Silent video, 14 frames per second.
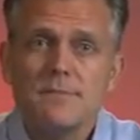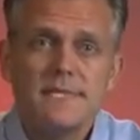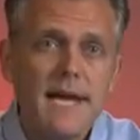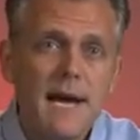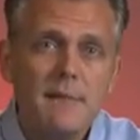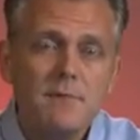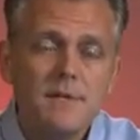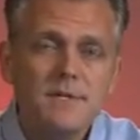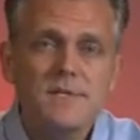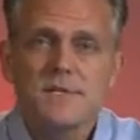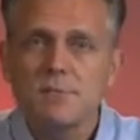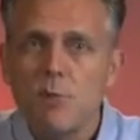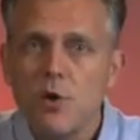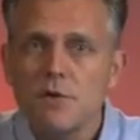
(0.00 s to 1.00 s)
tablet,
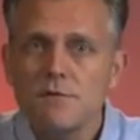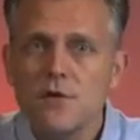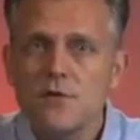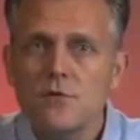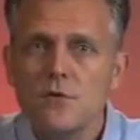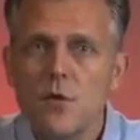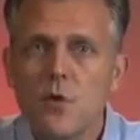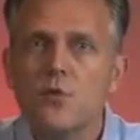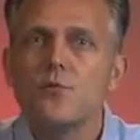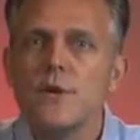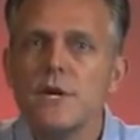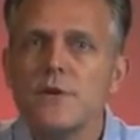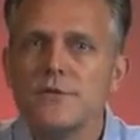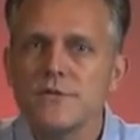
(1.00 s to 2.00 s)
smartphone, or
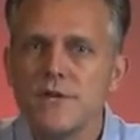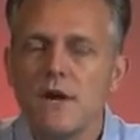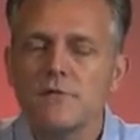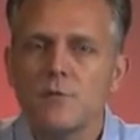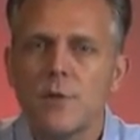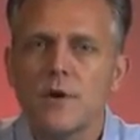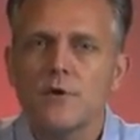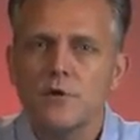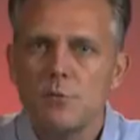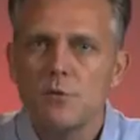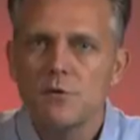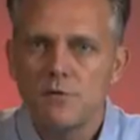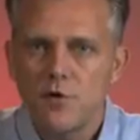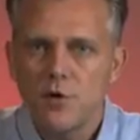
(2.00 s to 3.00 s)
reader software you
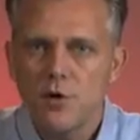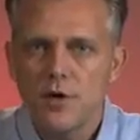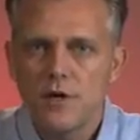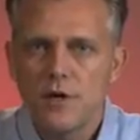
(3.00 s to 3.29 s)
prefer.